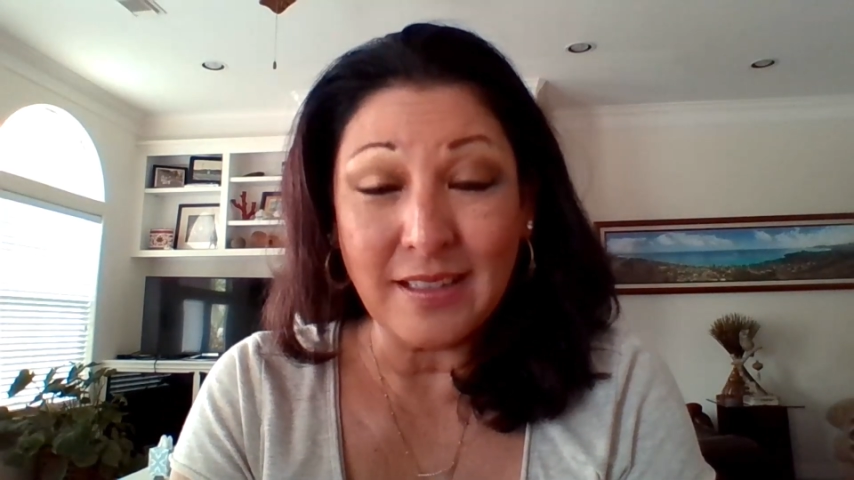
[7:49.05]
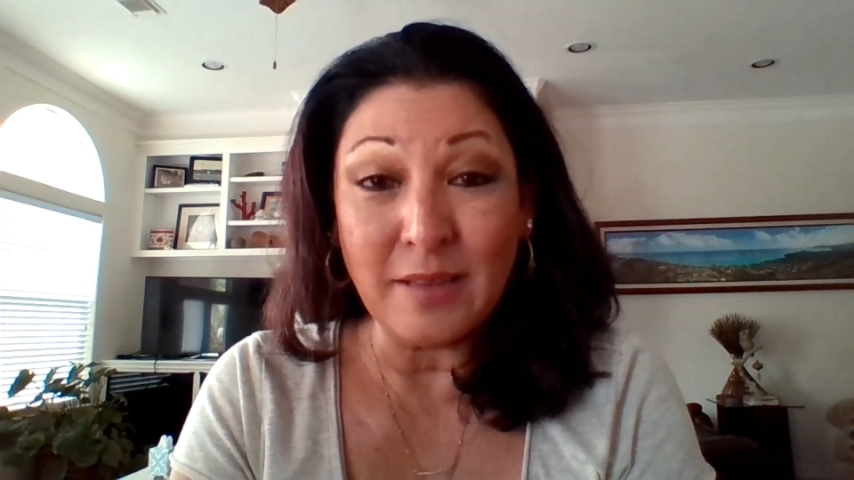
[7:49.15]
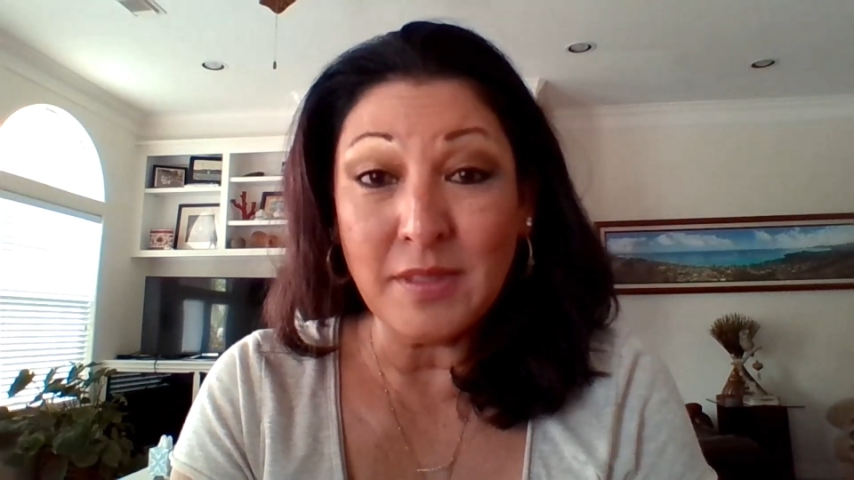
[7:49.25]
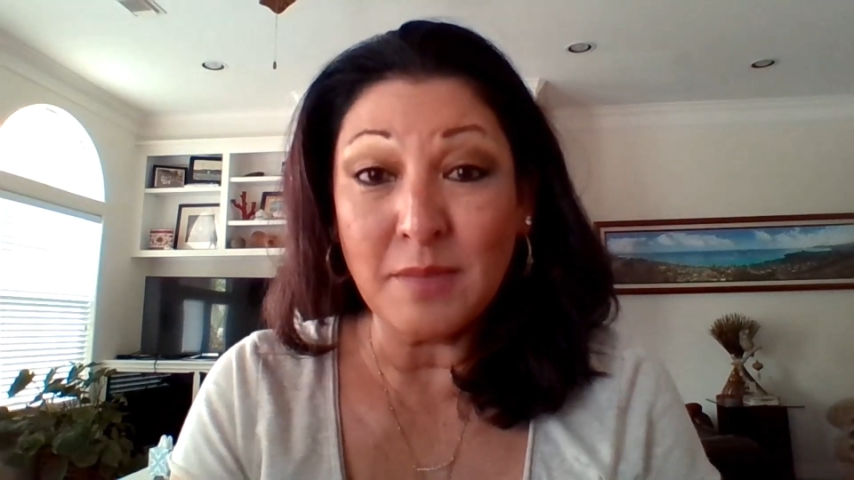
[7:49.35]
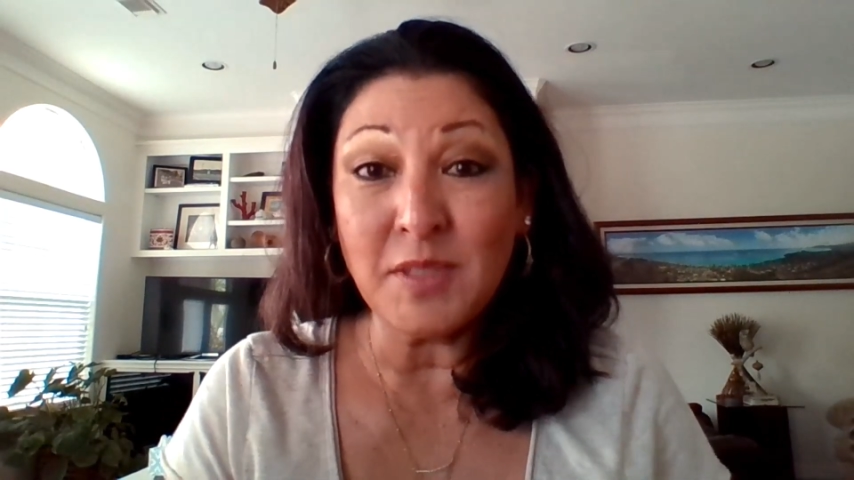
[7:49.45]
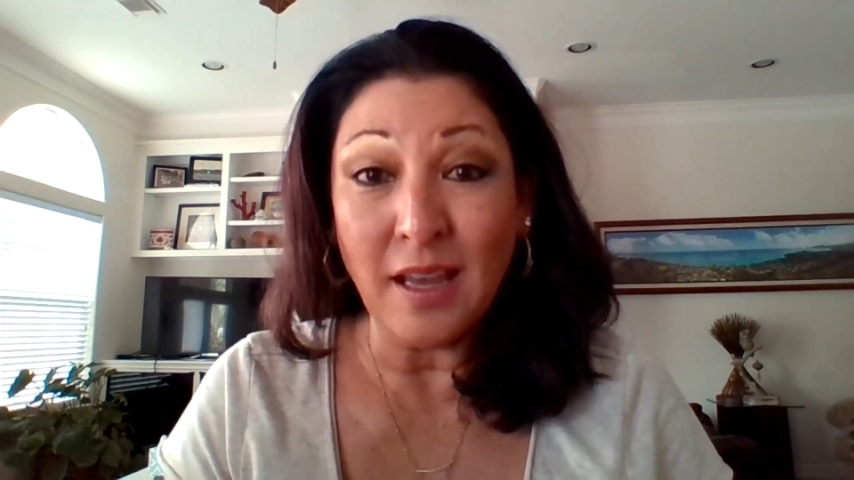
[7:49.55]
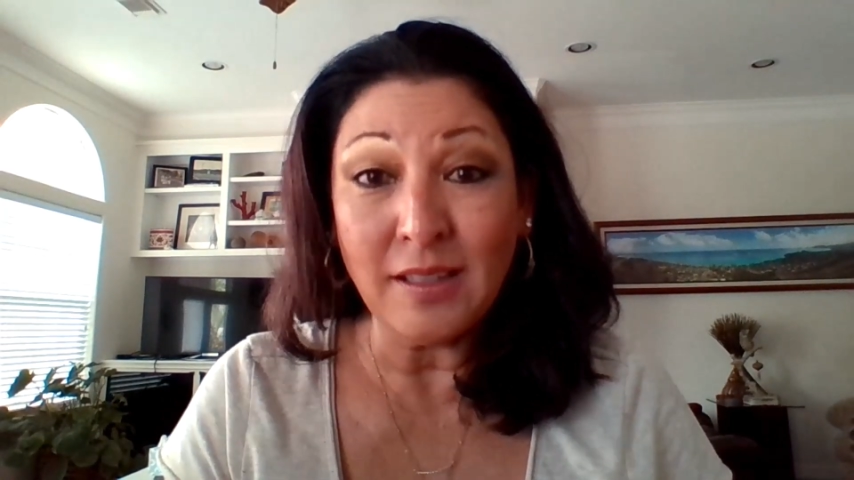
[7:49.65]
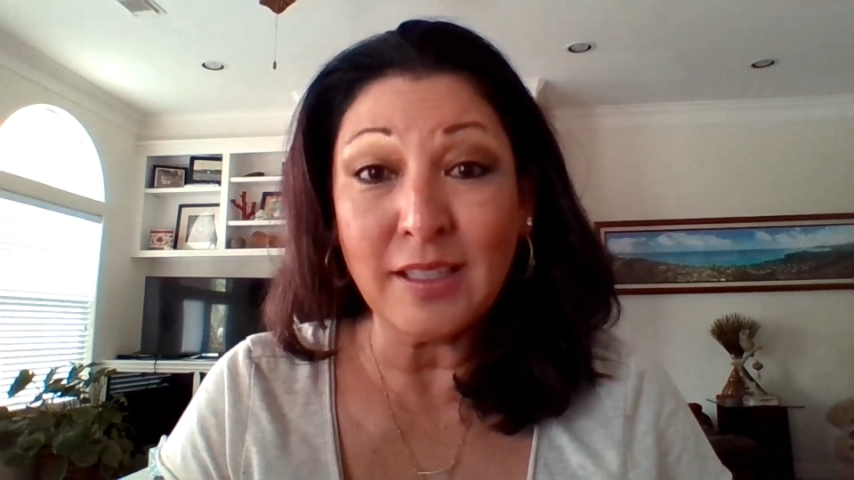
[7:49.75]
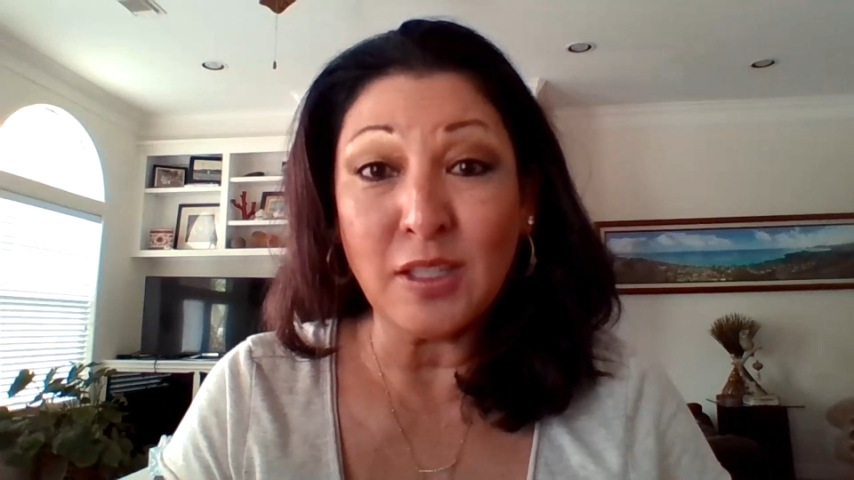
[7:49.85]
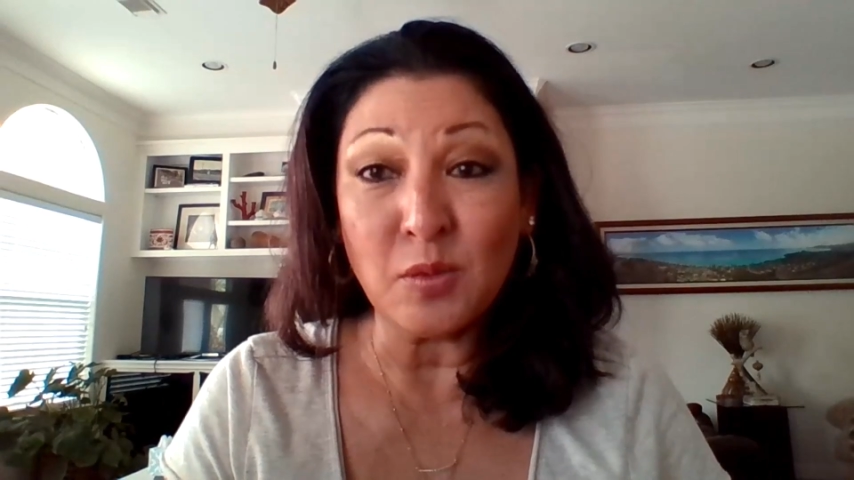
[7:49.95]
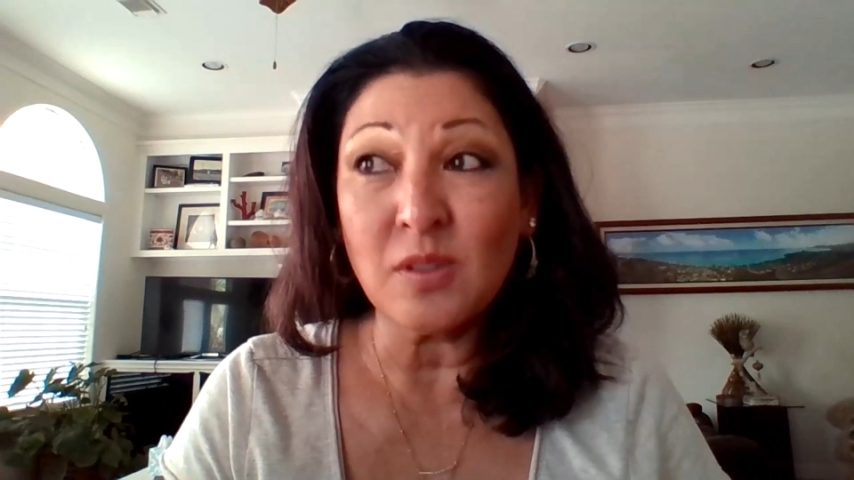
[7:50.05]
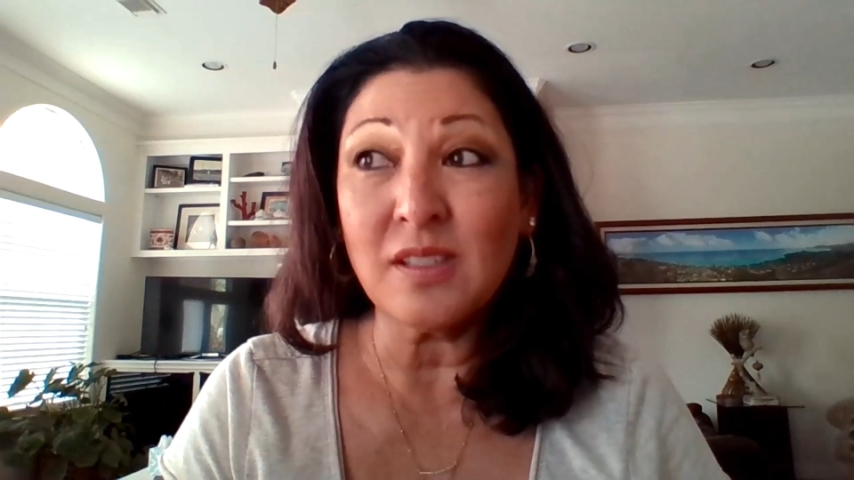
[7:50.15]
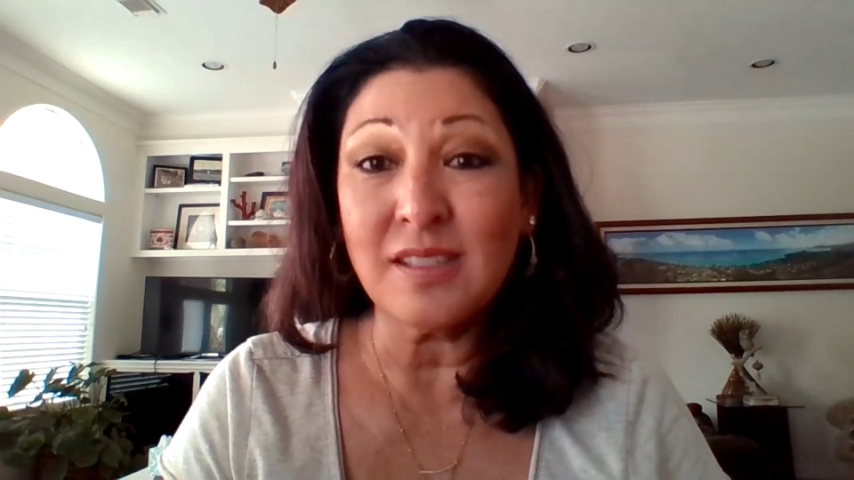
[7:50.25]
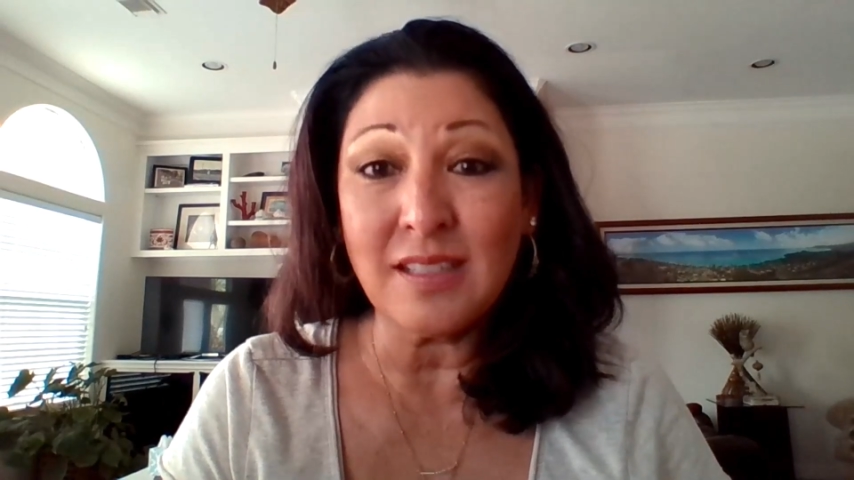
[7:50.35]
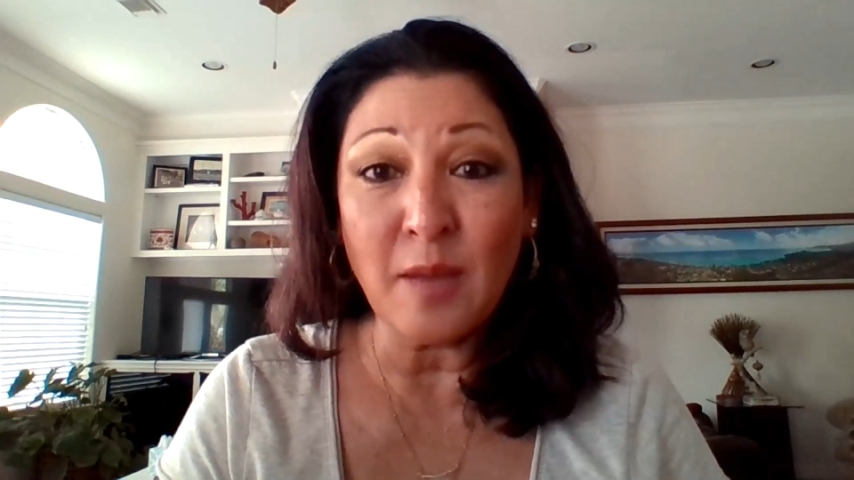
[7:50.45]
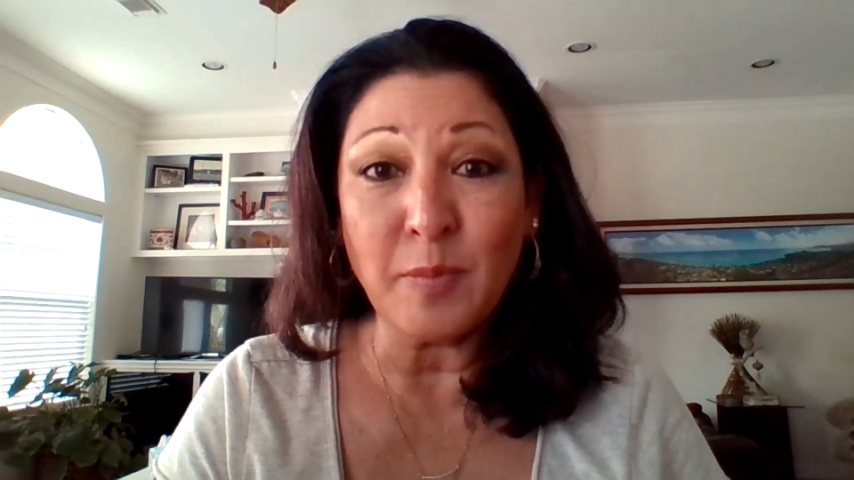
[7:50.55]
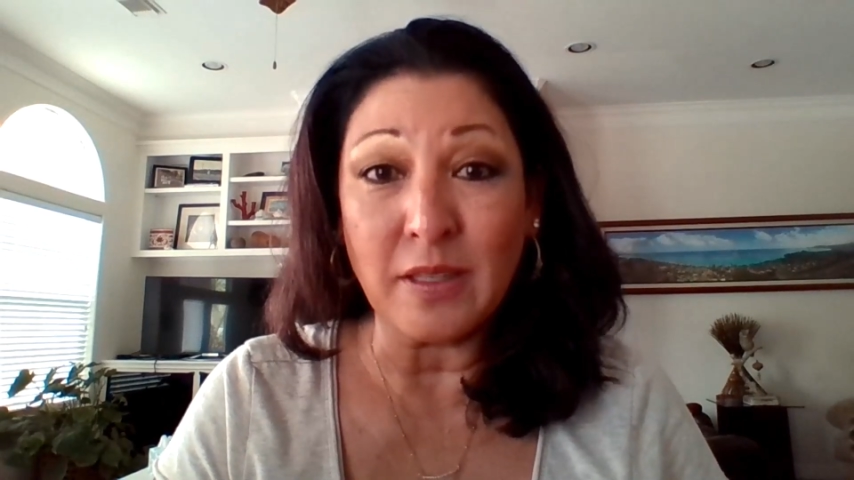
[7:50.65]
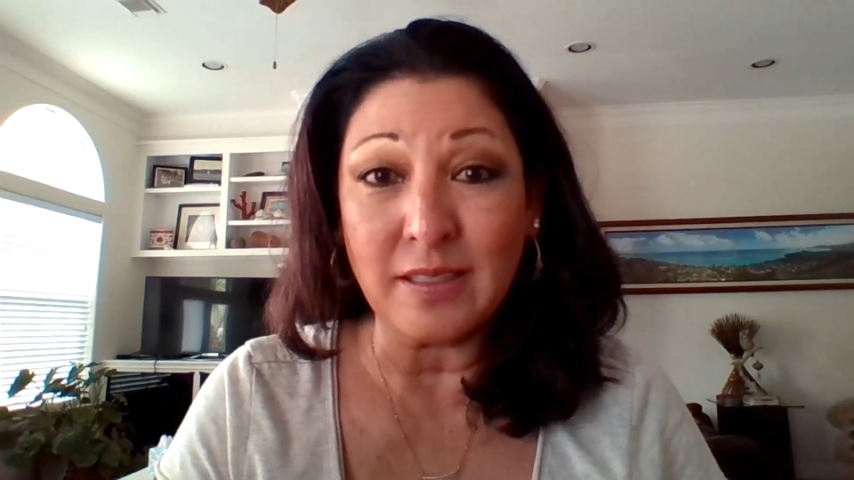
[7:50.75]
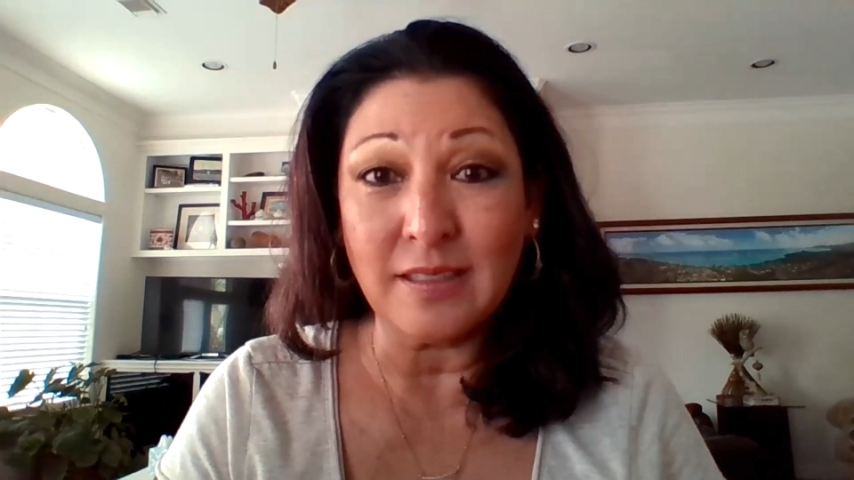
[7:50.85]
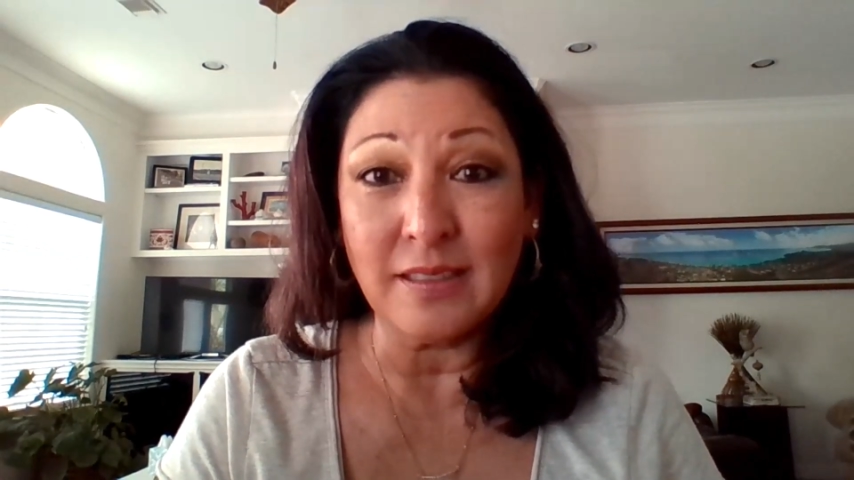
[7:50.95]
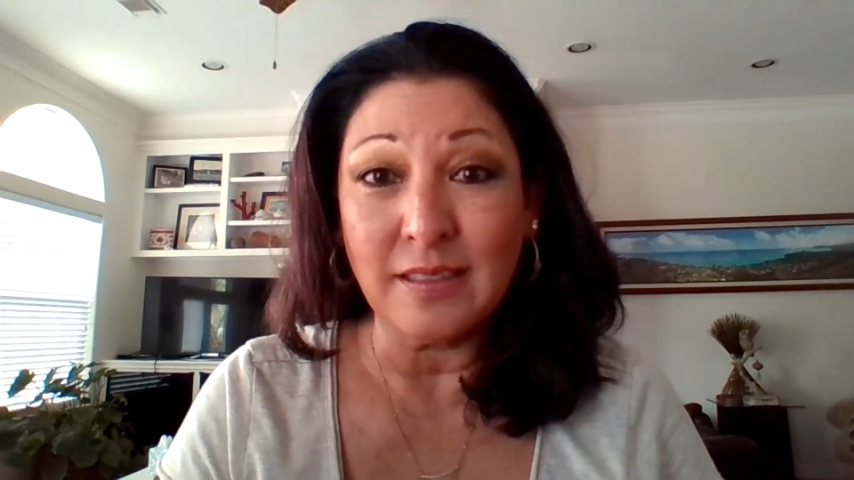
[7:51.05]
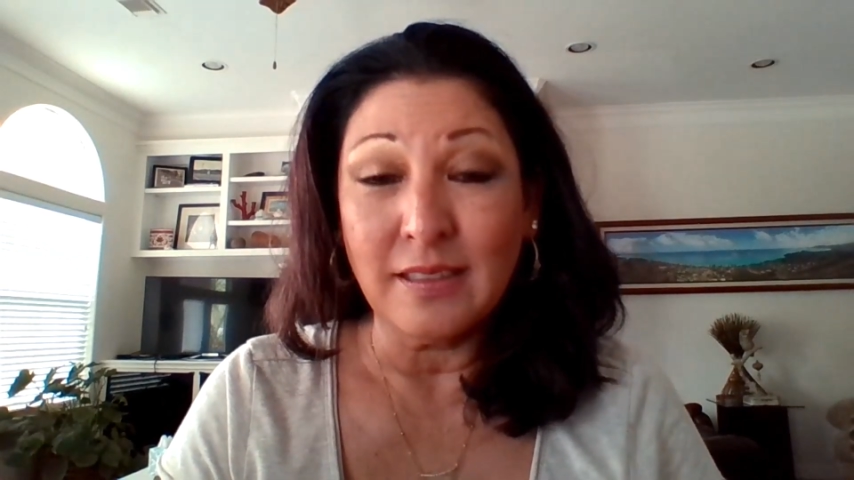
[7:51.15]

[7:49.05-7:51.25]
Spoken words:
I'm telling you, stop it.